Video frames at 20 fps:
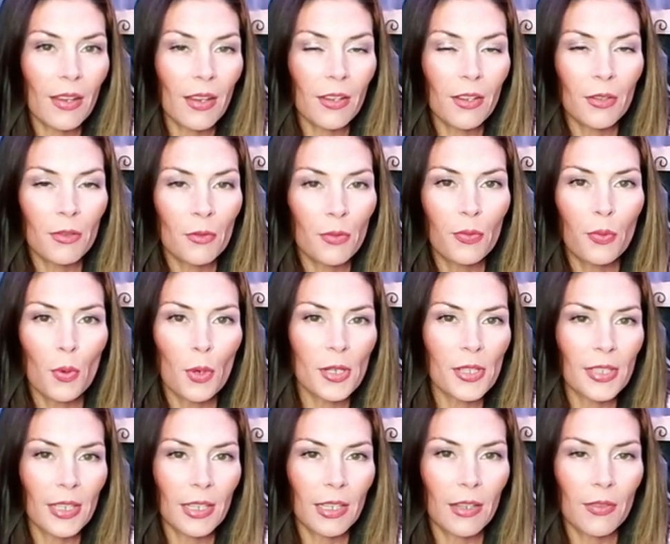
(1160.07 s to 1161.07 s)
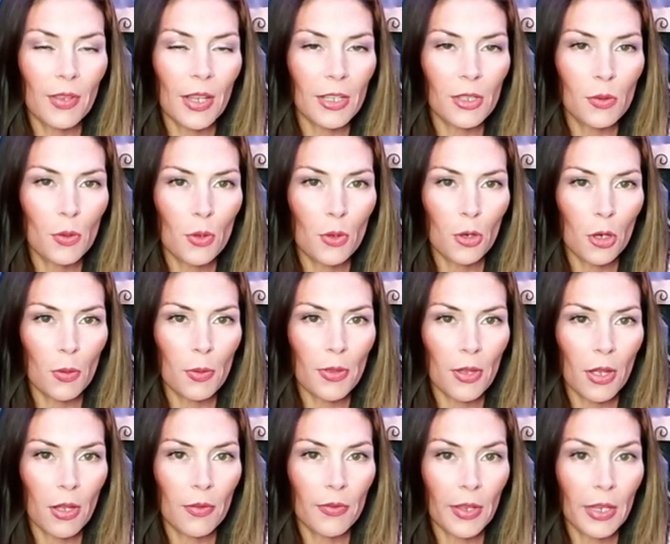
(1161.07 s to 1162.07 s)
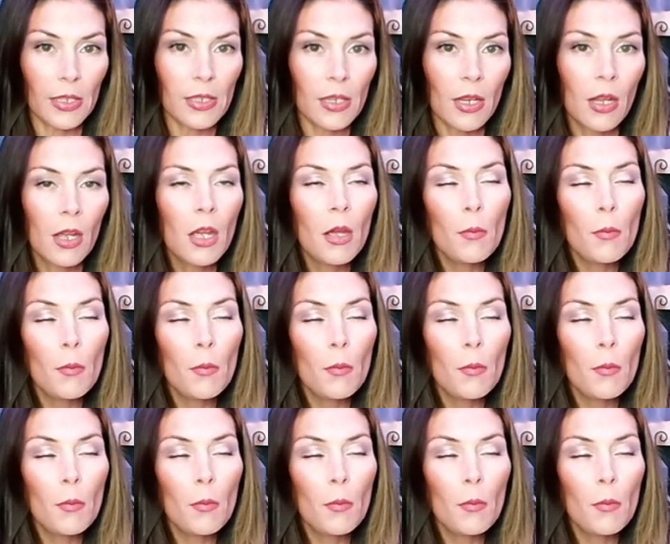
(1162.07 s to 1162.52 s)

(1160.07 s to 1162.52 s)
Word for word: I couldn't force any of that to occur with all of these.